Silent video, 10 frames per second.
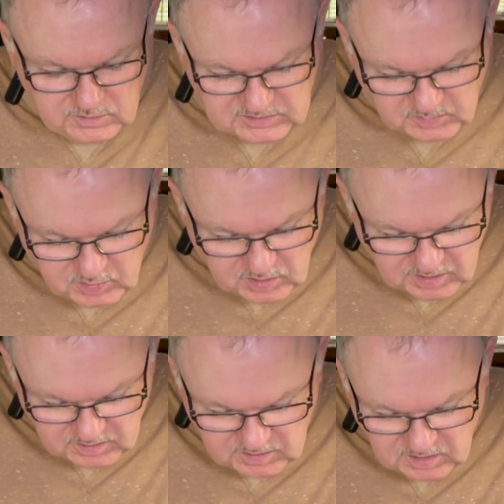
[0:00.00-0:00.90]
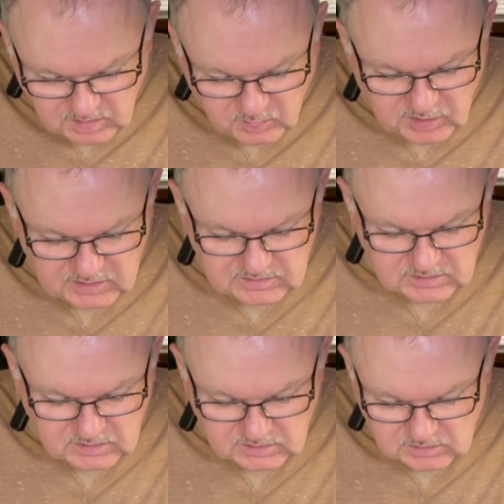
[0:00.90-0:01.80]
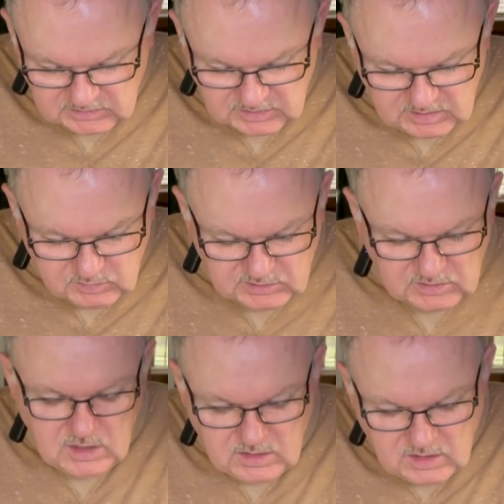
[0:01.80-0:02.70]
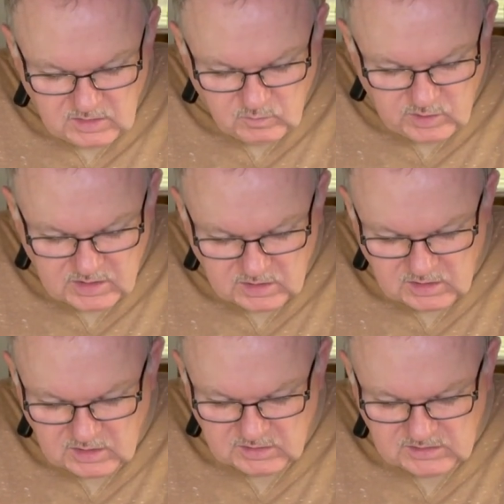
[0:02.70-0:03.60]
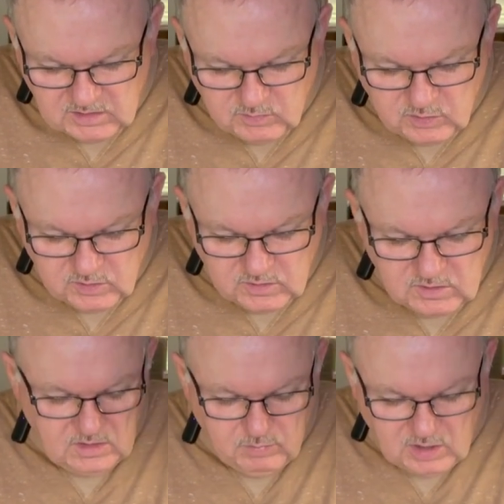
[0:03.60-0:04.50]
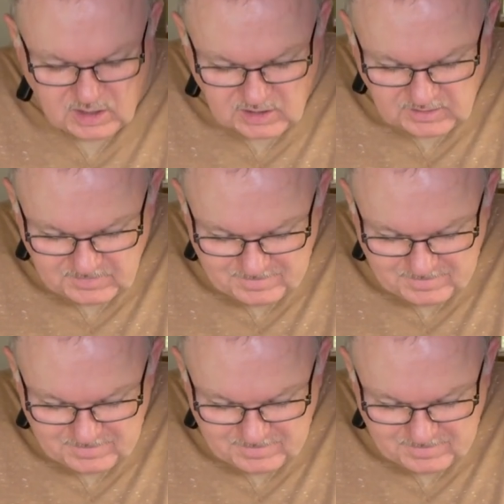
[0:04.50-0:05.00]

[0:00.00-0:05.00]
these apart and then I'll press the seams, and then we can assemble the block.